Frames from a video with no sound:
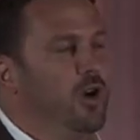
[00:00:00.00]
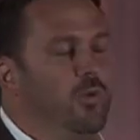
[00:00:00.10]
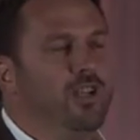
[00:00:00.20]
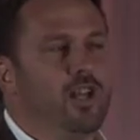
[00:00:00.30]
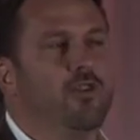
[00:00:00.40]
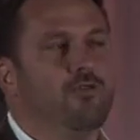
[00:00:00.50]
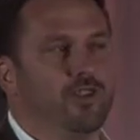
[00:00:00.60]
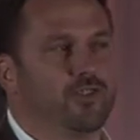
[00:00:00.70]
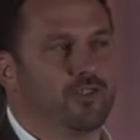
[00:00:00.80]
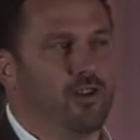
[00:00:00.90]
We know
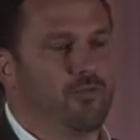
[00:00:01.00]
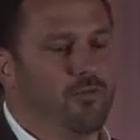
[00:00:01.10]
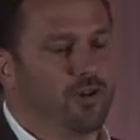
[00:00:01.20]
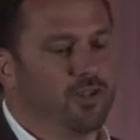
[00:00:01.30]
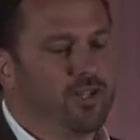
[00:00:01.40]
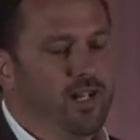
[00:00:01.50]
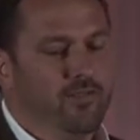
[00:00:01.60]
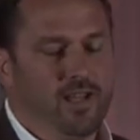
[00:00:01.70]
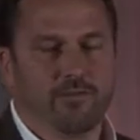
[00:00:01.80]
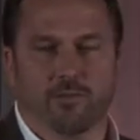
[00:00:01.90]
this stuff works.
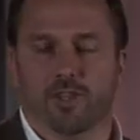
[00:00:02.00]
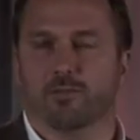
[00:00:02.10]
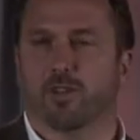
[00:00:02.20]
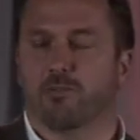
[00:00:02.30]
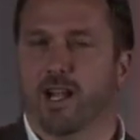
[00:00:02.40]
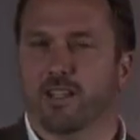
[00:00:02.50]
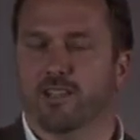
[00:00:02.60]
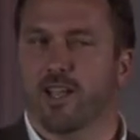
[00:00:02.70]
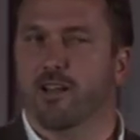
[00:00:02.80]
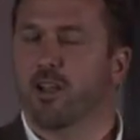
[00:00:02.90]
If you haven't read the book
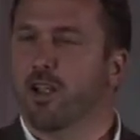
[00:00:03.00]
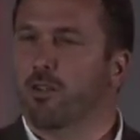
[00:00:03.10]
Mindset,